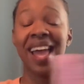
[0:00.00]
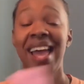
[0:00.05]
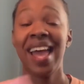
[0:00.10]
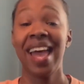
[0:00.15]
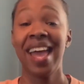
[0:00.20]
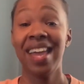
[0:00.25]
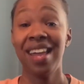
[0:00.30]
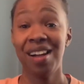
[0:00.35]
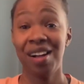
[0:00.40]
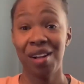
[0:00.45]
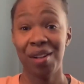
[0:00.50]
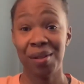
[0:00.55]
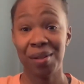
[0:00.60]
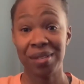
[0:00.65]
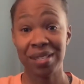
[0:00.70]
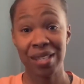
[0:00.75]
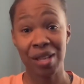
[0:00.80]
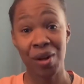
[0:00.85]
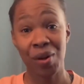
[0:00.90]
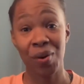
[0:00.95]
Hey y'all,
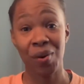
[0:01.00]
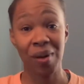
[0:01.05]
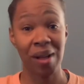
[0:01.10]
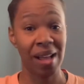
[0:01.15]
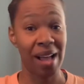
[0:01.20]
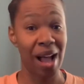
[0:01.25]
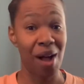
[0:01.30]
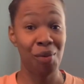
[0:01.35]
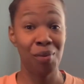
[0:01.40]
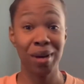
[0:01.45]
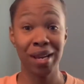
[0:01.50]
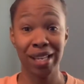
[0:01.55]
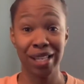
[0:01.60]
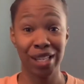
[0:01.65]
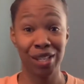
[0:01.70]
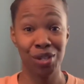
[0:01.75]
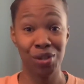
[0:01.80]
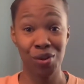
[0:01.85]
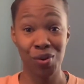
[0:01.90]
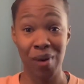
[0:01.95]
so I wanted to
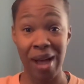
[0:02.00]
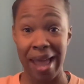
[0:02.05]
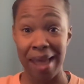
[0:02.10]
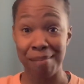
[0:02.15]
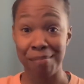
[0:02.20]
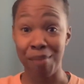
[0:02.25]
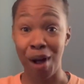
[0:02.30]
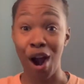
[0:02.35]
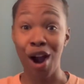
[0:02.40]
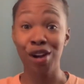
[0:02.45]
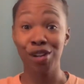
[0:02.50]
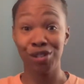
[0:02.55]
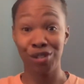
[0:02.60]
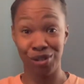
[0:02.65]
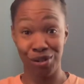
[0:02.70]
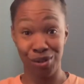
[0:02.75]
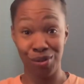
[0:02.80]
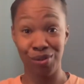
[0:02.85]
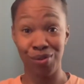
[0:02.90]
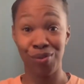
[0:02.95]
do a part
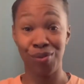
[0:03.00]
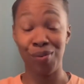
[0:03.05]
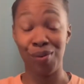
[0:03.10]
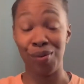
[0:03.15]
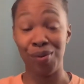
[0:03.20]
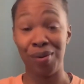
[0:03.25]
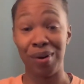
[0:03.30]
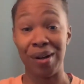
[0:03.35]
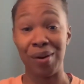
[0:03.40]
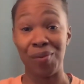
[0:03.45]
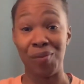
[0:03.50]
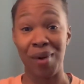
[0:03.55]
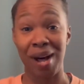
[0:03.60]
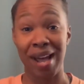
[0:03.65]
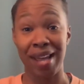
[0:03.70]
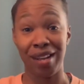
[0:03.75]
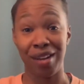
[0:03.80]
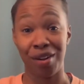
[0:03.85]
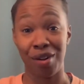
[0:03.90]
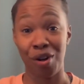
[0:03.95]
two on why
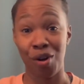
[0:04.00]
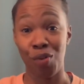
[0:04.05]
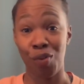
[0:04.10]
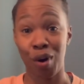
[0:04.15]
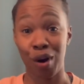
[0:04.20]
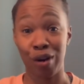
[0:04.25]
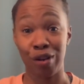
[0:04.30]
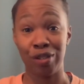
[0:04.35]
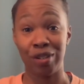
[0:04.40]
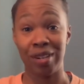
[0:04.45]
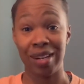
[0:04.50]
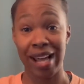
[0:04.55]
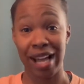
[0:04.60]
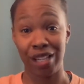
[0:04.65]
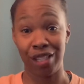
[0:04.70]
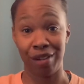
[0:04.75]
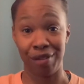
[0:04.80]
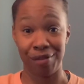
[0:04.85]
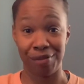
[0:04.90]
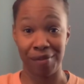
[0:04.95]
your coworkers are
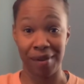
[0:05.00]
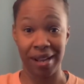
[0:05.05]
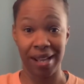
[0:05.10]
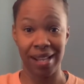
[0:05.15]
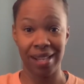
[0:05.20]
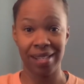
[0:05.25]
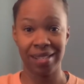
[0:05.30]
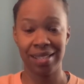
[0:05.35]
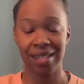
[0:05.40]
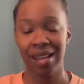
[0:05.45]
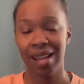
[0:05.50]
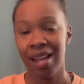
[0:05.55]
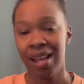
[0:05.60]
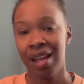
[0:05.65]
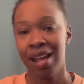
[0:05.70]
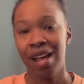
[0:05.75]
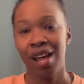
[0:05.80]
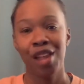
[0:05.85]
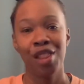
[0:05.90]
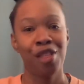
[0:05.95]
not your friends.
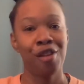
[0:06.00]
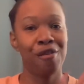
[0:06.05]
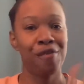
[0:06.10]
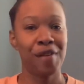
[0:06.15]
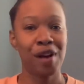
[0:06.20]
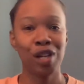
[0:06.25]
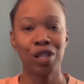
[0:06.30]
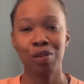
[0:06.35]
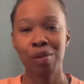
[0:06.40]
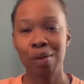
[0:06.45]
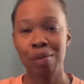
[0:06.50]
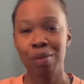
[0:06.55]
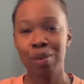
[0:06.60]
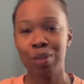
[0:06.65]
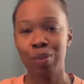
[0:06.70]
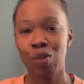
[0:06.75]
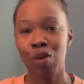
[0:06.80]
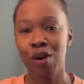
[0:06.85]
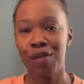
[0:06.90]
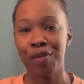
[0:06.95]
The first one was
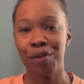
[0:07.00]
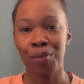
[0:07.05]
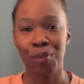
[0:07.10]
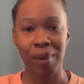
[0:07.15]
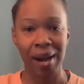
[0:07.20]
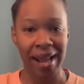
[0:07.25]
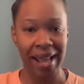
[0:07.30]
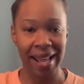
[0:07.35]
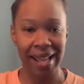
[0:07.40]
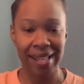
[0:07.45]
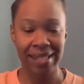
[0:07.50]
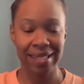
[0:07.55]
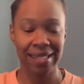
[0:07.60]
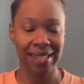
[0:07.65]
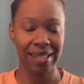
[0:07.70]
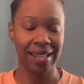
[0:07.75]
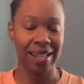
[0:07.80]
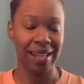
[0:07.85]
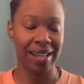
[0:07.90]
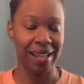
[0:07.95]
more of a rant.
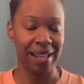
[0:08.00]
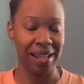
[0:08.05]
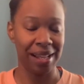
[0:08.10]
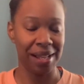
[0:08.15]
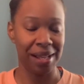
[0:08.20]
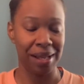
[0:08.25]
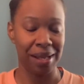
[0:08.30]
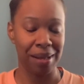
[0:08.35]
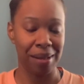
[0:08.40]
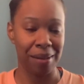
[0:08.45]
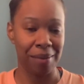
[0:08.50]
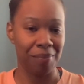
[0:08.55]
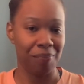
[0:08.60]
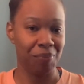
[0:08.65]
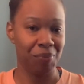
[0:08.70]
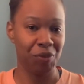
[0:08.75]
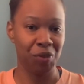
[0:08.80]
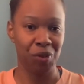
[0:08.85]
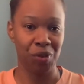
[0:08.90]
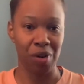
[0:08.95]

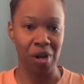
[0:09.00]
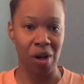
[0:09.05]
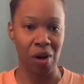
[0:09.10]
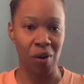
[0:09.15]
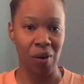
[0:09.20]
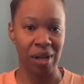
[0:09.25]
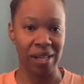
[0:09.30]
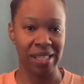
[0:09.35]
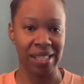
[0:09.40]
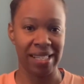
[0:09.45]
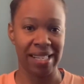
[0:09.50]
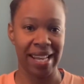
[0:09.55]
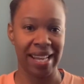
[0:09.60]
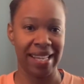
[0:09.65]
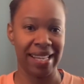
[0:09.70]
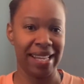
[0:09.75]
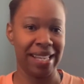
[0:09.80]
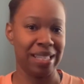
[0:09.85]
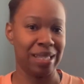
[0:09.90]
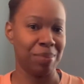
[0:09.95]
I just had to
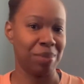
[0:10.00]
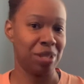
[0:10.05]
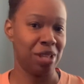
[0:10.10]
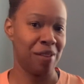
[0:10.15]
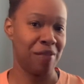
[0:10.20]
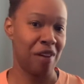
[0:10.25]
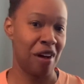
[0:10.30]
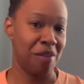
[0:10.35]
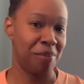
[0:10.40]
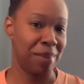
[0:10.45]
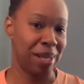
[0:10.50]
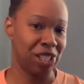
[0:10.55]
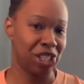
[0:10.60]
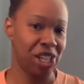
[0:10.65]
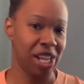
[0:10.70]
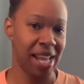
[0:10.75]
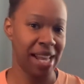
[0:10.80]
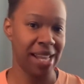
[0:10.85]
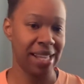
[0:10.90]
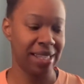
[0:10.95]
get some stuff off my
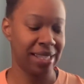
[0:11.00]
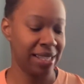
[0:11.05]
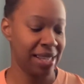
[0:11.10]
chest.